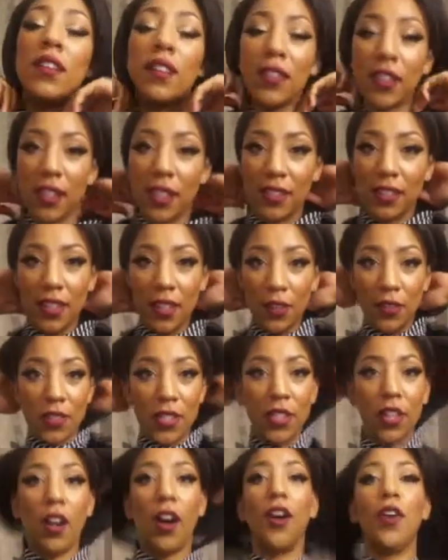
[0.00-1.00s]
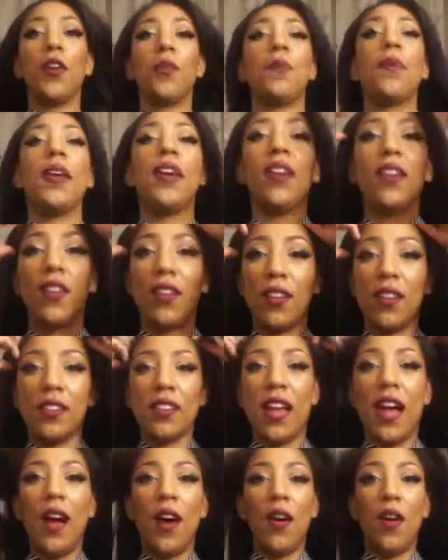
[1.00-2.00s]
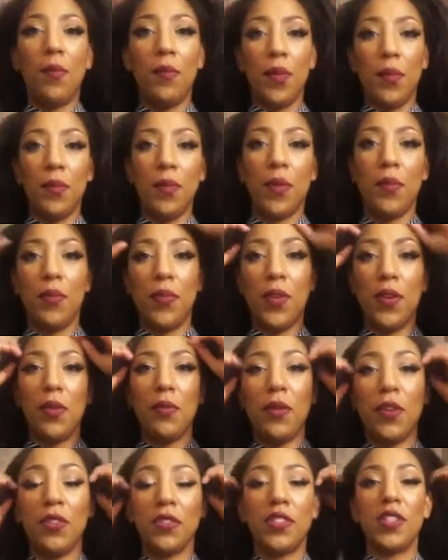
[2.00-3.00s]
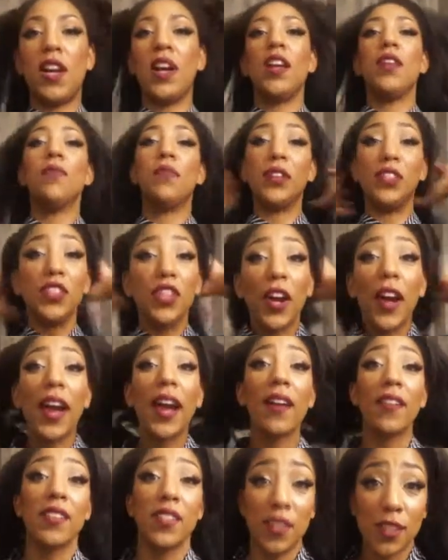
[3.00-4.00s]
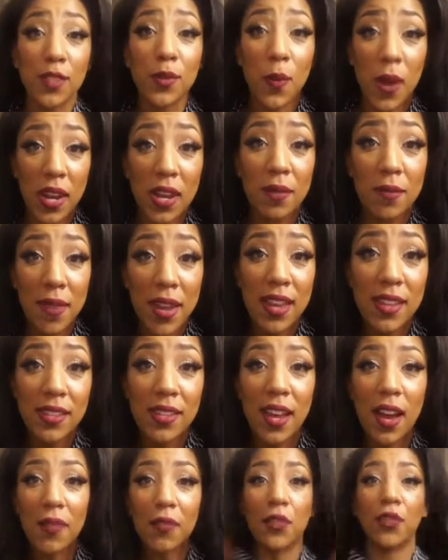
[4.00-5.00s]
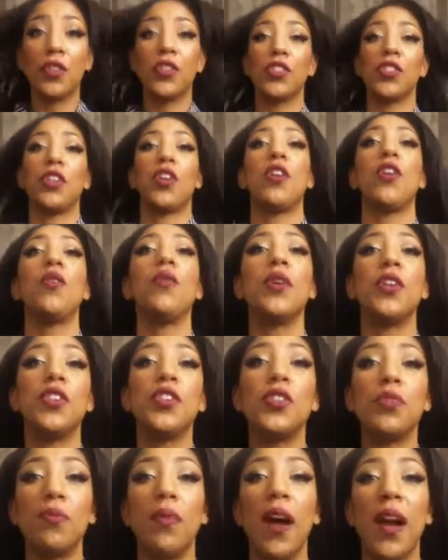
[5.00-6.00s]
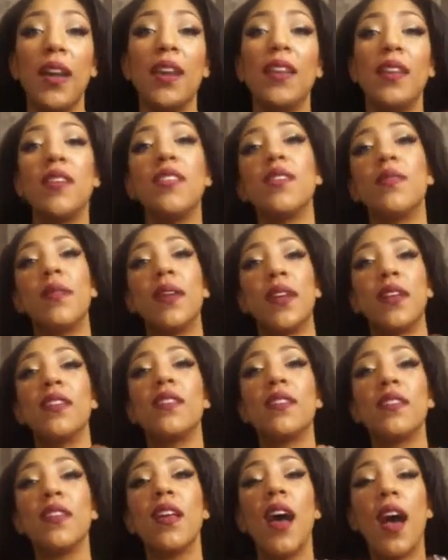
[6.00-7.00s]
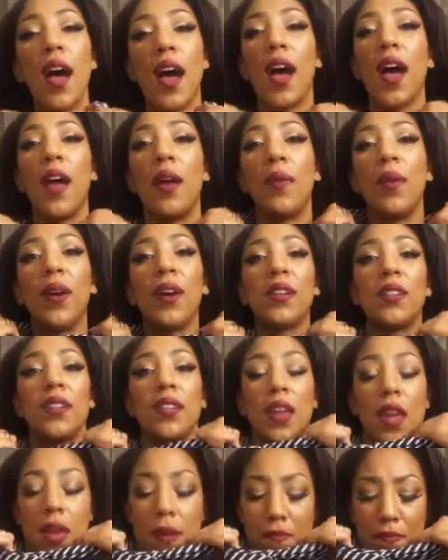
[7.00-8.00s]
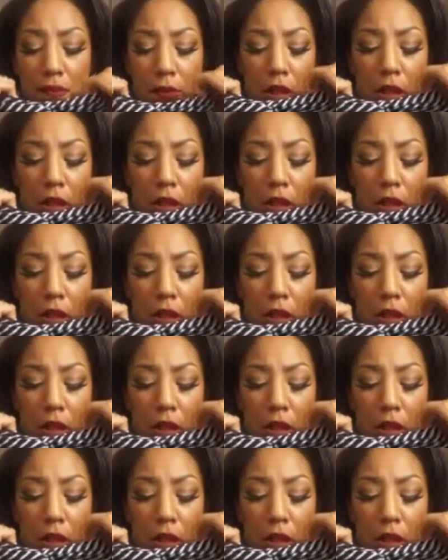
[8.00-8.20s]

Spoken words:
Let's say you took all your pin curls out, boom, boom, boom, you're done, but your hair is a sweaty mess after a show, which mine is because I work tonight.